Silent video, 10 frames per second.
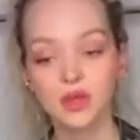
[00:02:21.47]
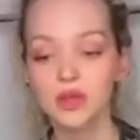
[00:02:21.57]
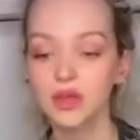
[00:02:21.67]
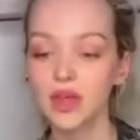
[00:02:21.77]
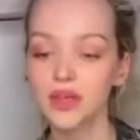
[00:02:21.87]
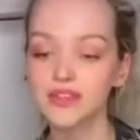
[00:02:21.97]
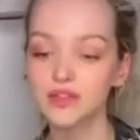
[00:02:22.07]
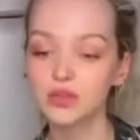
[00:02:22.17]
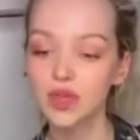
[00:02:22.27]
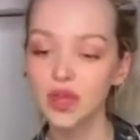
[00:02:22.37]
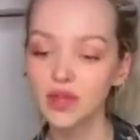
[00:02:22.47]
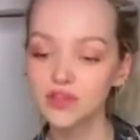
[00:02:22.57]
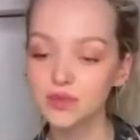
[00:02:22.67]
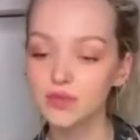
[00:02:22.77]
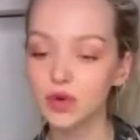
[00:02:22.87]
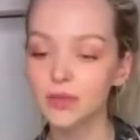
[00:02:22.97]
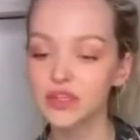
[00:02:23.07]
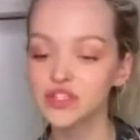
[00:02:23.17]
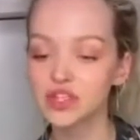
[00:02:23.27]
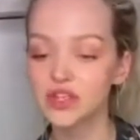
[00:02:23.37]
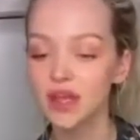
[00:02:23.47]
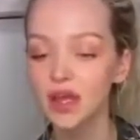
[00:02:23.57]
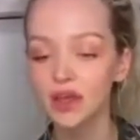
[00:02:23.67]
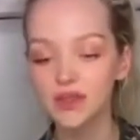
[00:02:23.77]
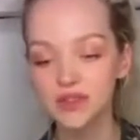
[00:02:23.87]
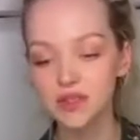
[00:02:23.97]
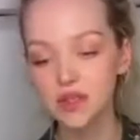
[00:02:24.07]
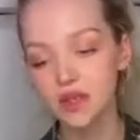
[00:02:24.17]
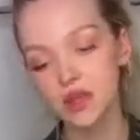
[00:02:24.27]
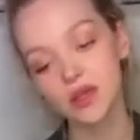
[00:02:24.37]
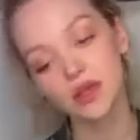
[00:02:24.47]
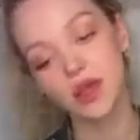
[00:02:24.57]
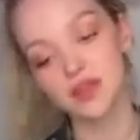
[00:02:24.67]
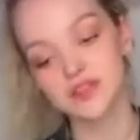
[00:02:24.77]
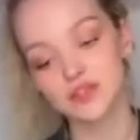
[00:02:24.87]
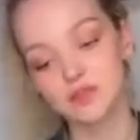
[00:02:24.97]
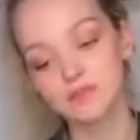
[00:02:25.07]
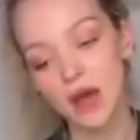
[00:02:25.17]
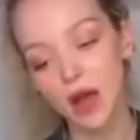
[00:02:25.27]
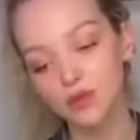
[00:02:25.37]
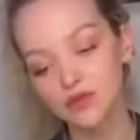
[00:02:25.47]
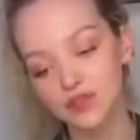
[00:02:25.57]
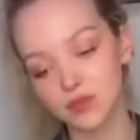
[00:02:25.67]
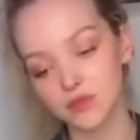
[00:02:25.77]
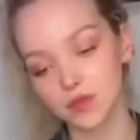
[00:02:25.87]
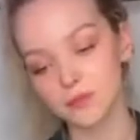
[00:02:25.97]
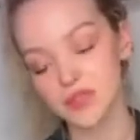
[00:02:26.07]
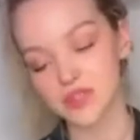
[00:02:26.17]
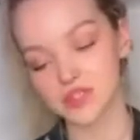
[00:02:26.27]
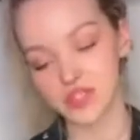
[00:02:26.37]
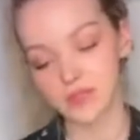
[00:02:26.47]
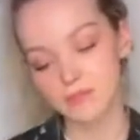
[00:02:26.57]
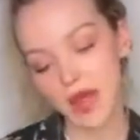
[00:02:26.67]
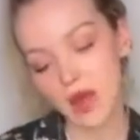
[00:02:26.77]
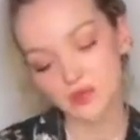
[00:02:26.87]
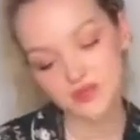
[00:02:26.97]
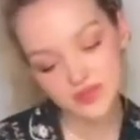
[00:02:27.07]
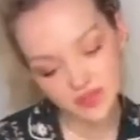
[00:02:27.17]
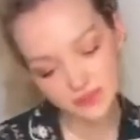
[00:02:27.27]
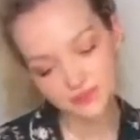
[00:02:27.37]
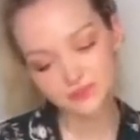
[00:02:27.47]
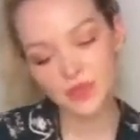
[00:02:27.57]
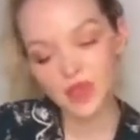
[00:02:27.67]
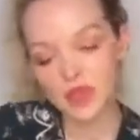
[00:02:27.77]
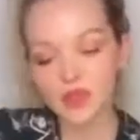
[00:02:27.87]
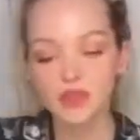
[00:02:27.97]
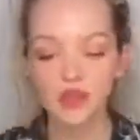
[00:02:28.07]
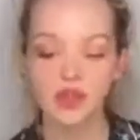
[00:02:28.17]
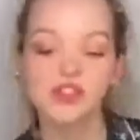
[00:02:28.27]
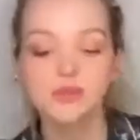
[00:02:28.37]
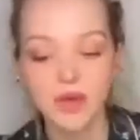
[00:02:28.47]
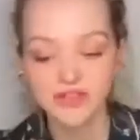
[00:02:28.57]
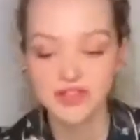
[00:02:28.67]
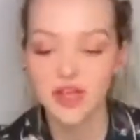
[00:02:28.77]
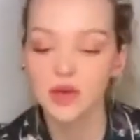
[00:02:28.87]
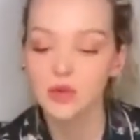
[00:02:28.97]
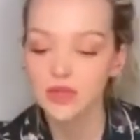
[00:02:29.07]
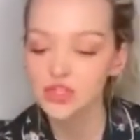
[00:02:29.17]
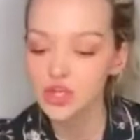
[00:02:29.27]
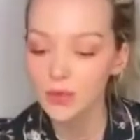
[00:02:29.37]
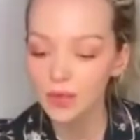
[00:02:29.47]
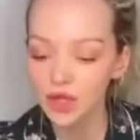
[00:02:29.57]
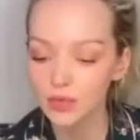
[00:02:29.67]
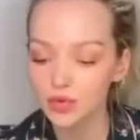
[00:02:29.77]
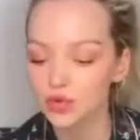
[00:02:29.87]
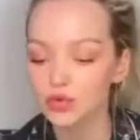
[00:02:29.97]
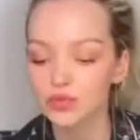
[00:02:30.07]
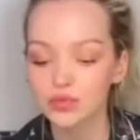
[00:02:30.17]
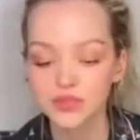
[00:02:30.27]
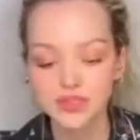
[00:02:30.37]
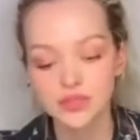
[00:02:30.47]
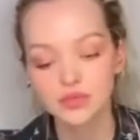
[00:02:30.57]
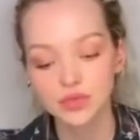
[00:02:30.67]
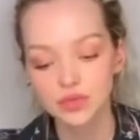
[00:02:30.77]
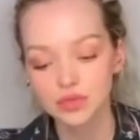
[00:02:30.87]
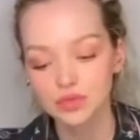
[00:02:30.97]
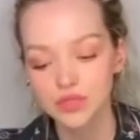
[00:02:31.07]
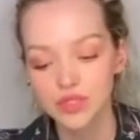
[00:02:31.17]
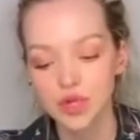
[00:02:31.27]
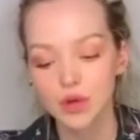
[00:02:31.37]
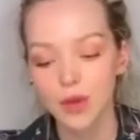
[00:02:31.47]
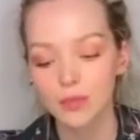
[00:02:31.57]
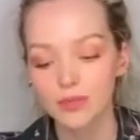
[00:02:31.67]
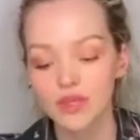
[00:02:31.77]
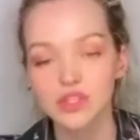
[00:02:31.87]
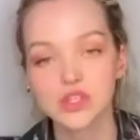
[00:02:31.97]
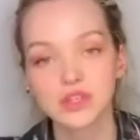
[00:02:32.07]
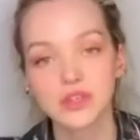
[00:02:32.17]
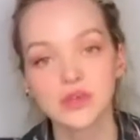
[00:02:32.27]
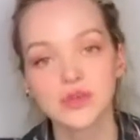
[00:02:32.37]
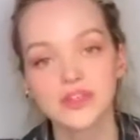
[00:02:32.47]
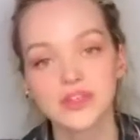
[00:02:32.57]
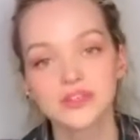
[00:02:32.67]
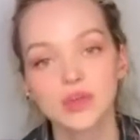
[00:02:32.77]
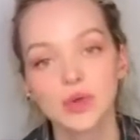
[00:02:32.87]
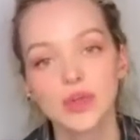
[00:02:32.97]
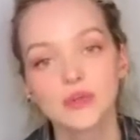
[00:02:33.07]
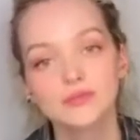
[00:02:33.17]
Katie Sue kicked before Mean Jean kicked. Katie Sue bounced before Mean Jean bounced. The kid you might scare with a jump and a boo was too new to know about Mean Jean, the recess queen.